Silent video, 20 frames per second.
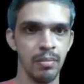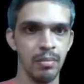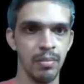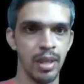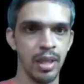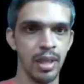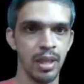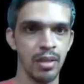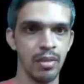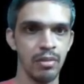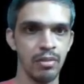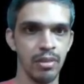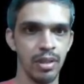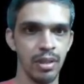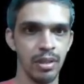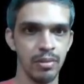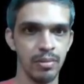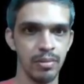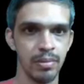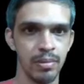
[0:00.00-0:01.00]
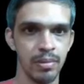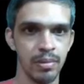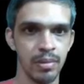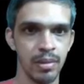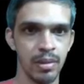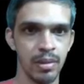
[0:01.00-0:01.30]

So m equal to 5.